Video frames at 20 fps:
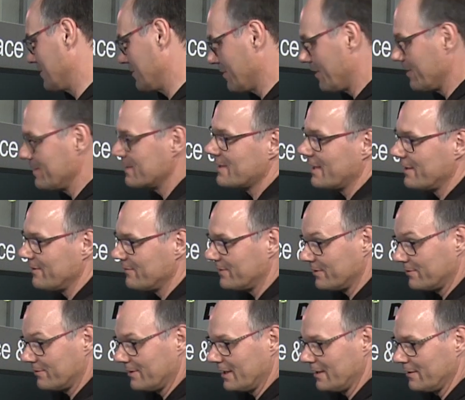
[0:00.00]

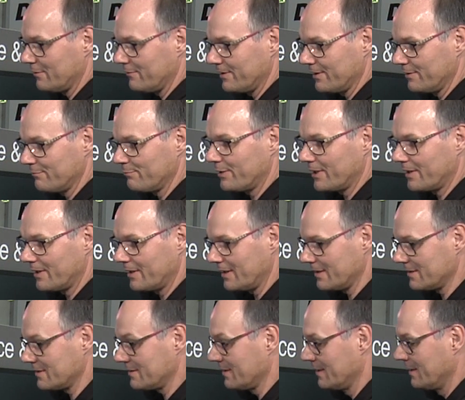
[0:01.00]
non-safety relevant
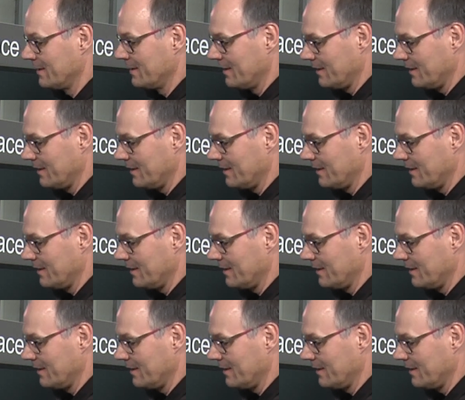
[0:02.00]
parts